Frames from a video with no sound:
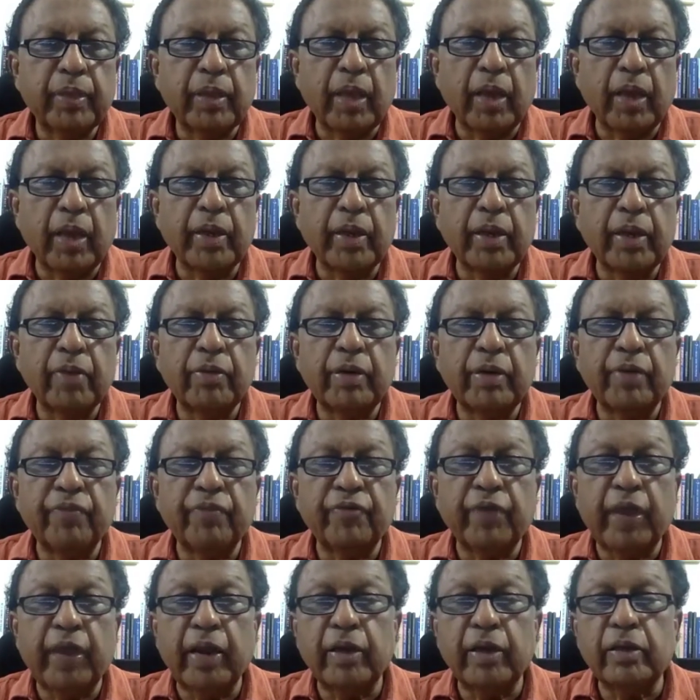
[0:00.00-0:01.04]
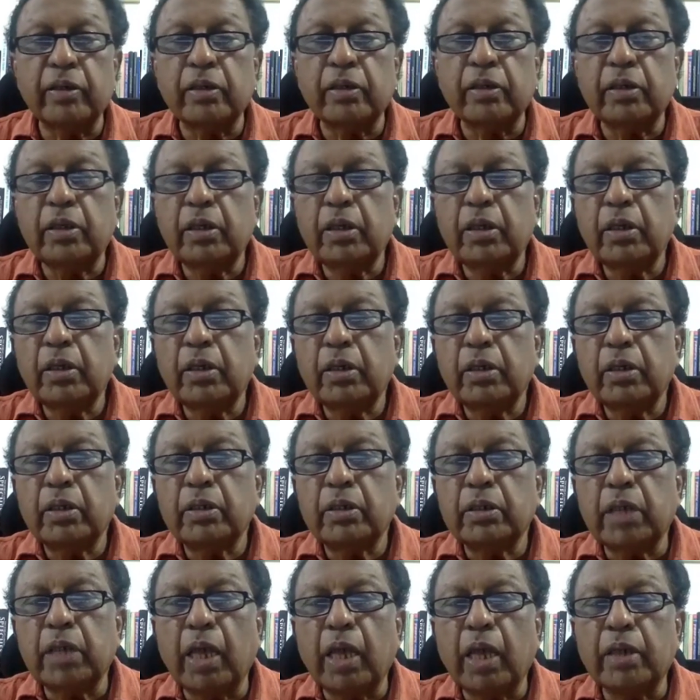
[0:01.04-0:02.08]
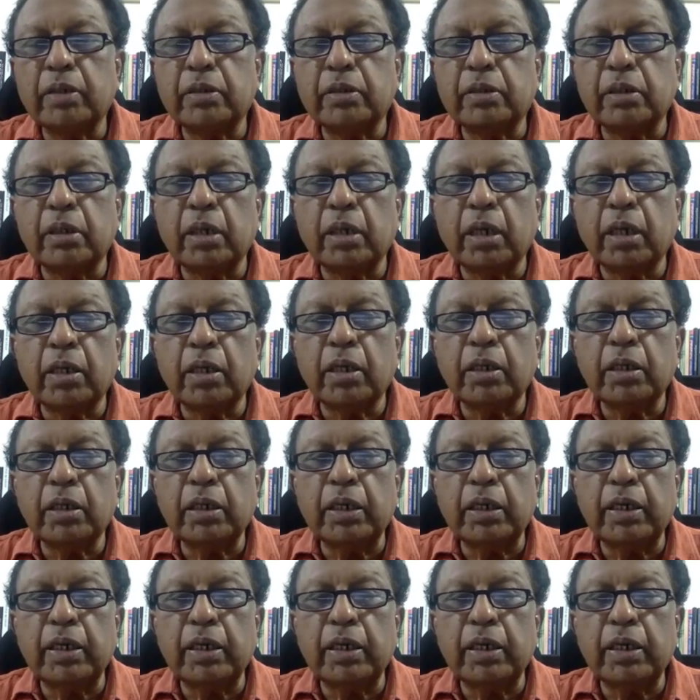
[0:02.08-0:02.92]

And they were afraid that uh,